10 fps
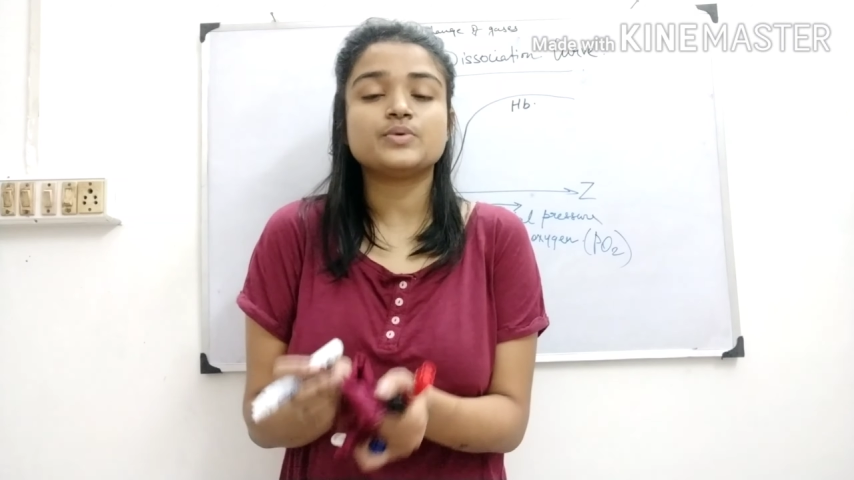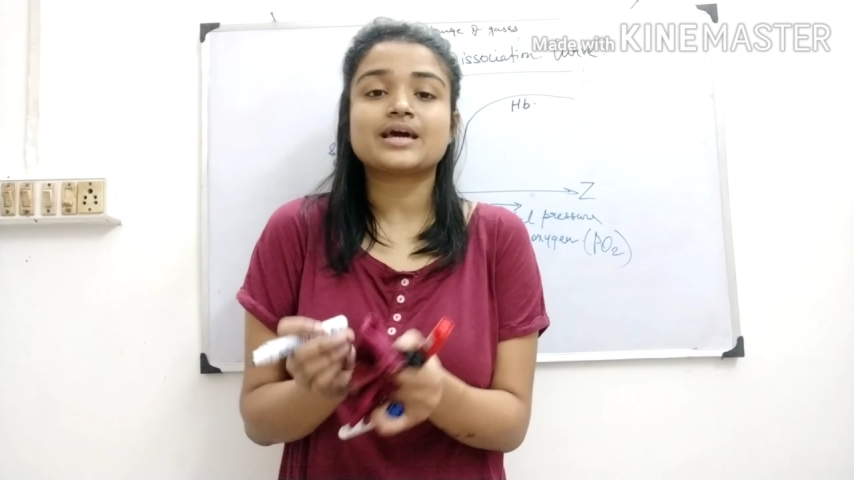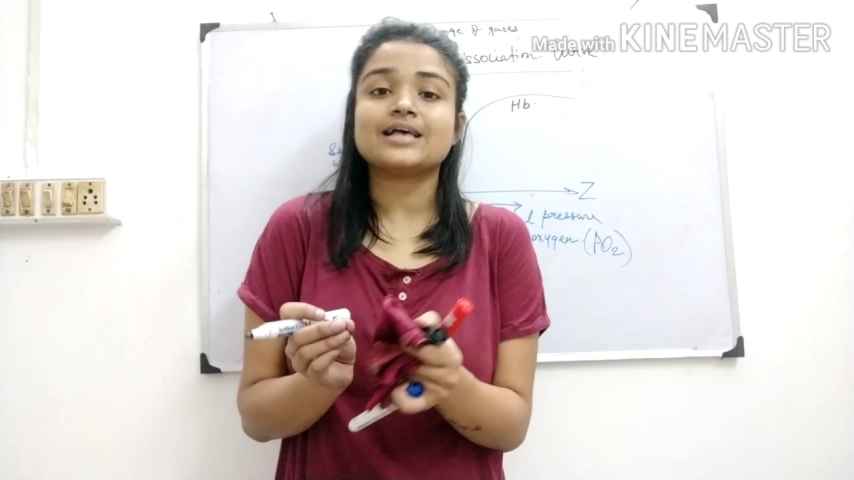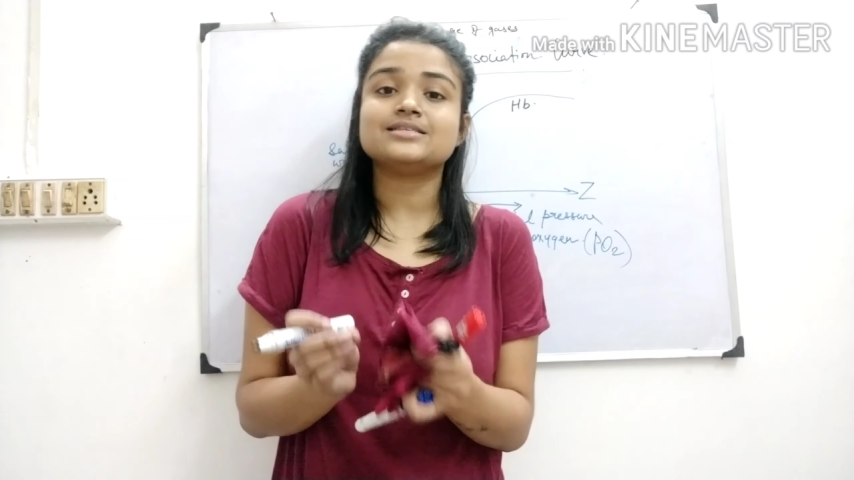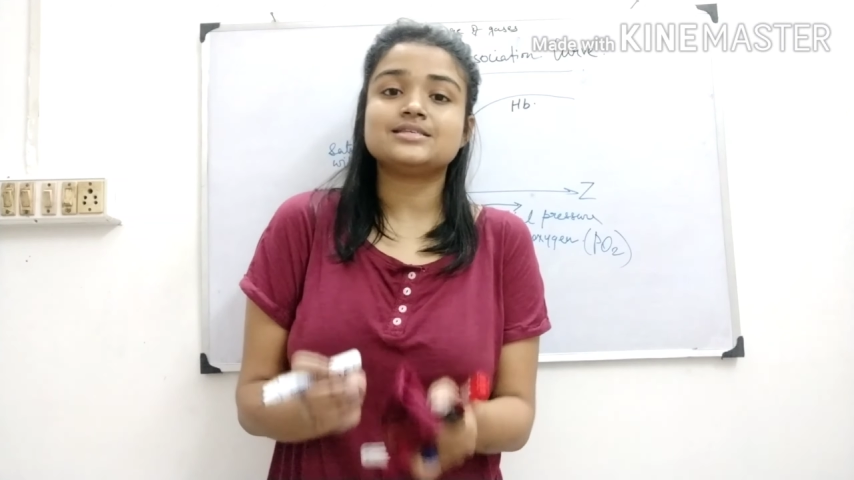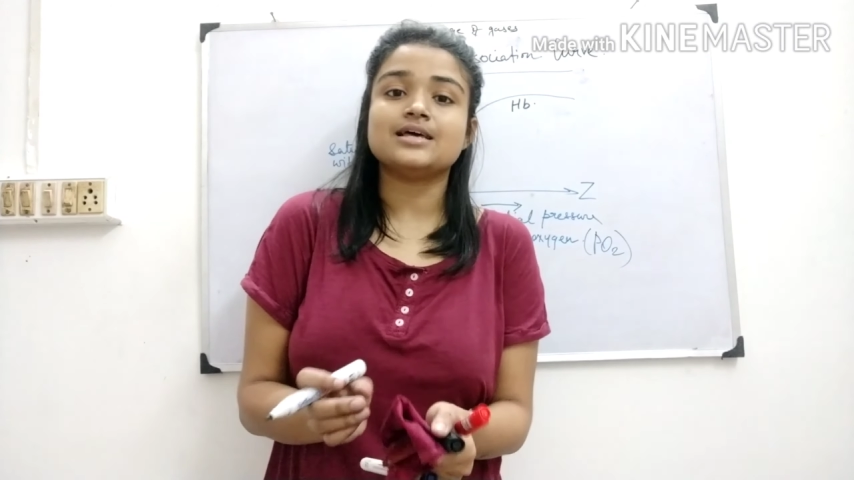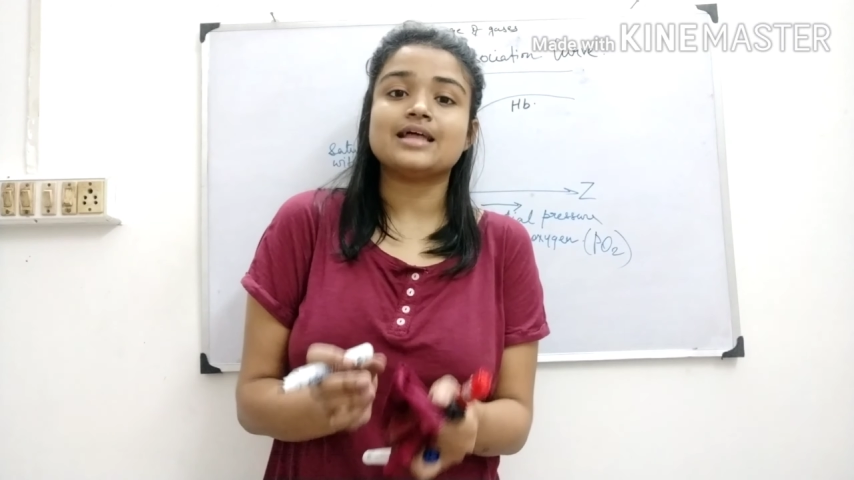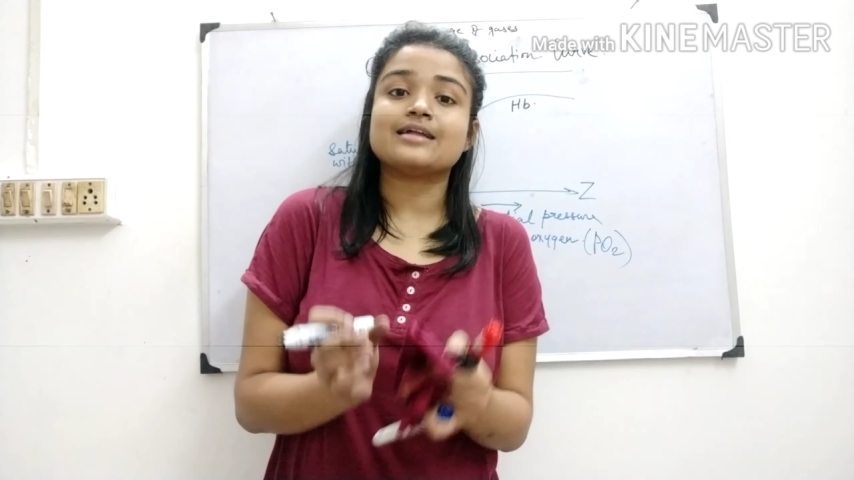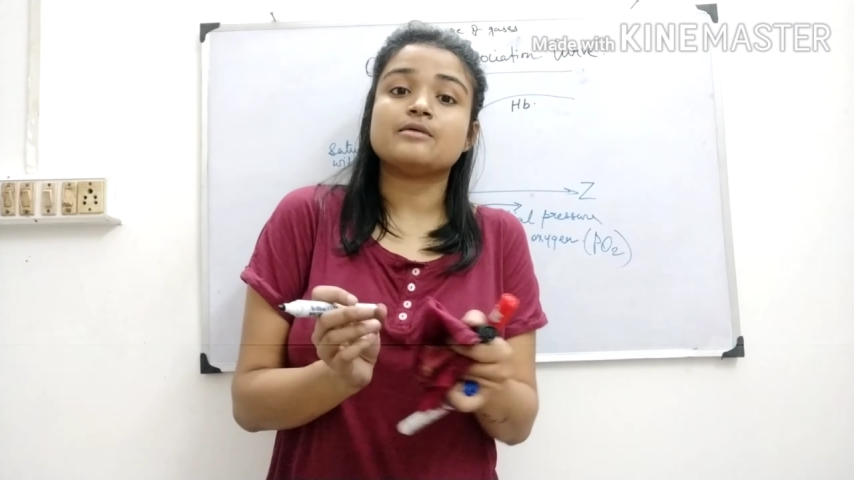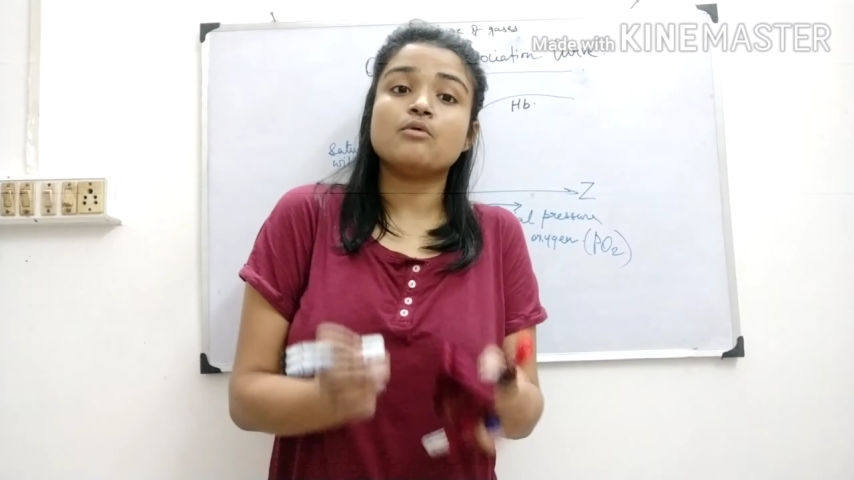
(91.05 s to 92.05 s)
we can say
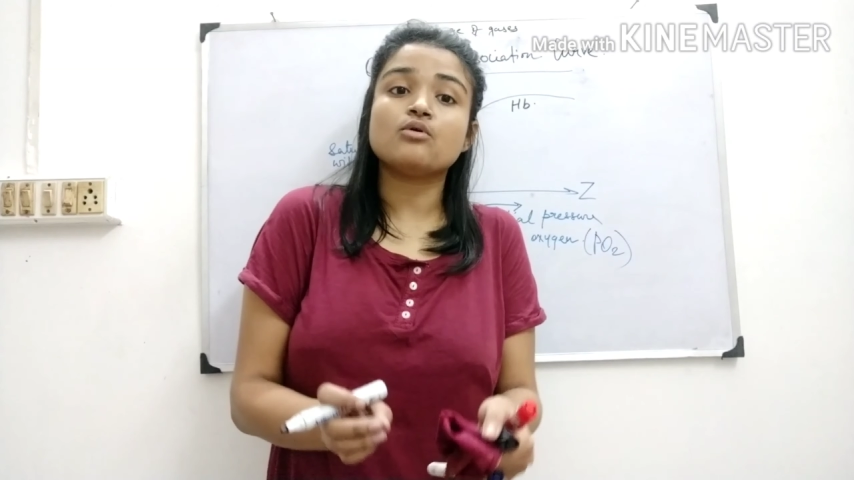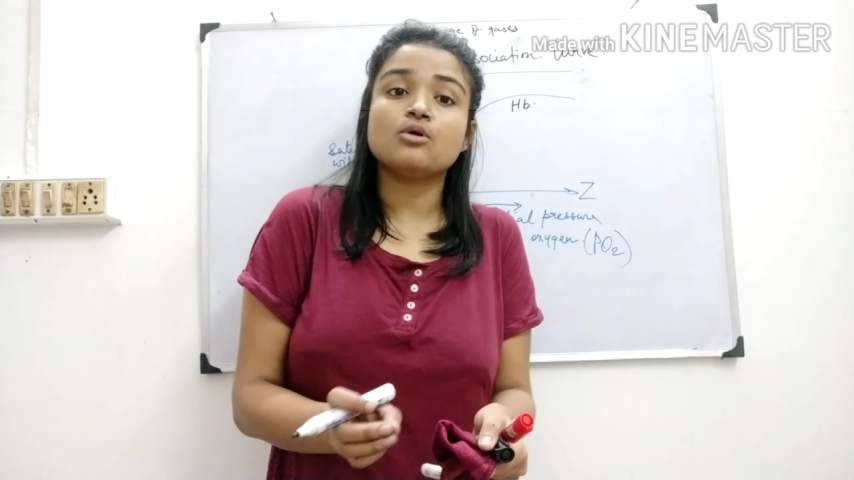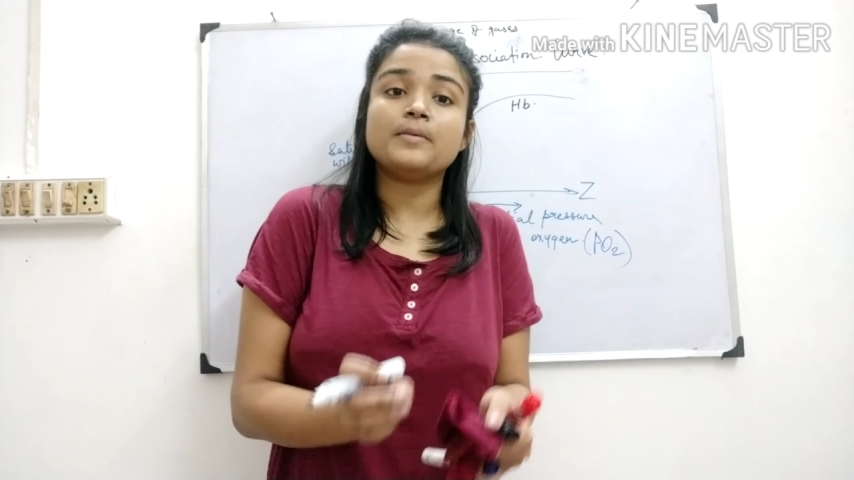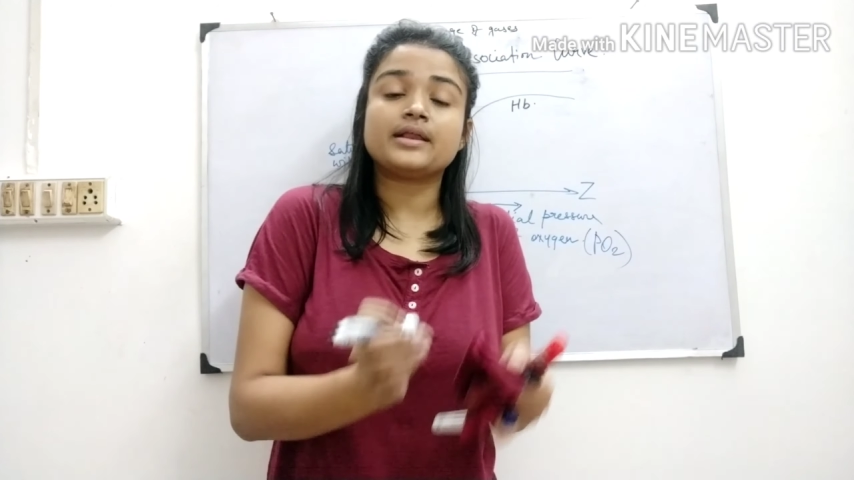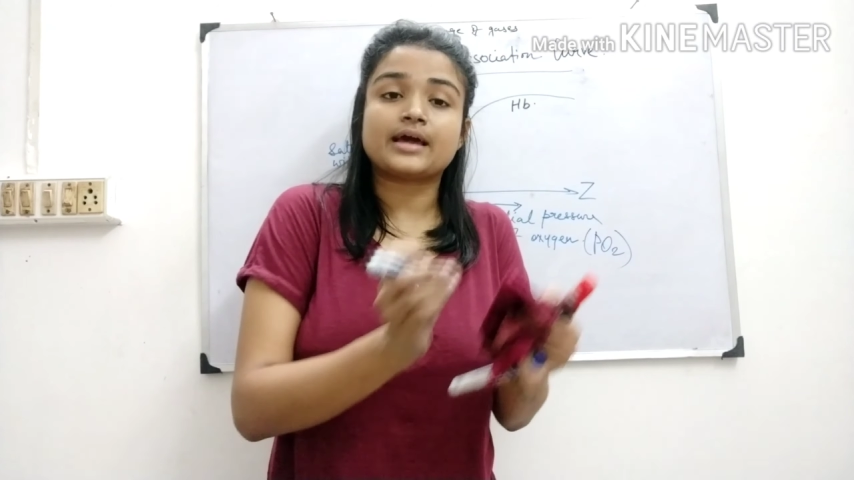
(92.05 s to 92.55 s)
that hemoglobin